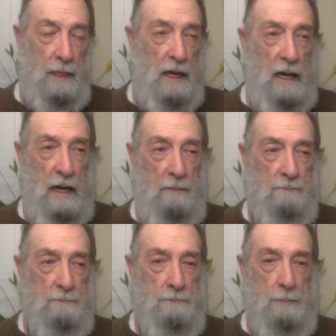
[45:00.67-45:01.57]
uh,
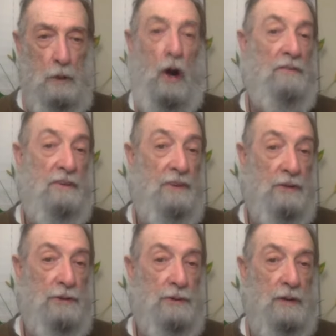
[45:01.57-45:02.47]
coffee
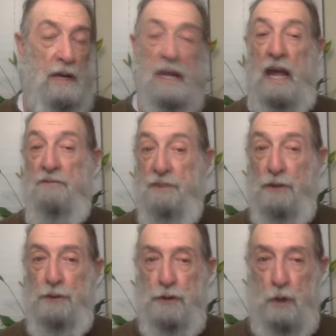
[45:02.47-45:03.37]
filter and
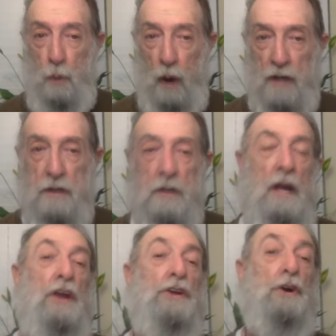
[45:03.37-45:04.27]
filter your water,
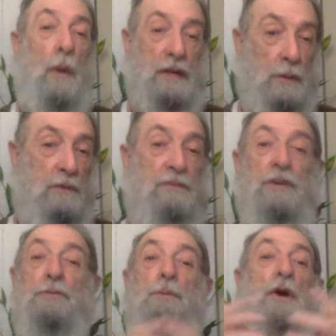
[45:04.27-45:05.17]
you're going to
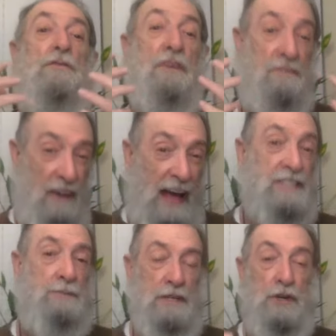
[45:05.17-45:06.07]
remove the
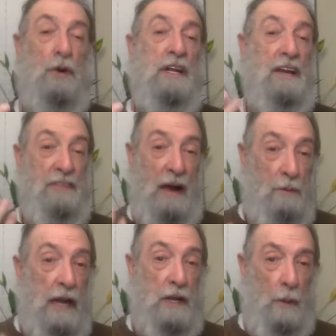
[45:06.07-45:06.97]
vast majority of that
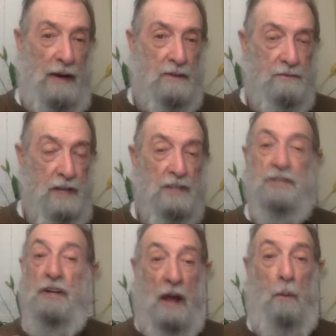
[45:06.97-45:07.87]
radioactive
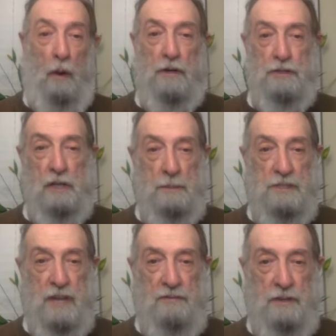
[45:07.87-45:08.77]
dust, and that water is going to be
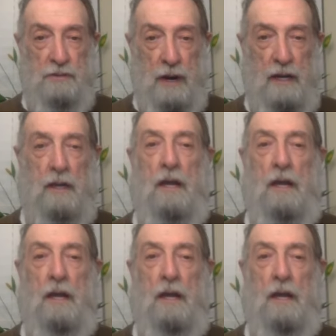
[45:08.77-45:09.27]
safe to drink.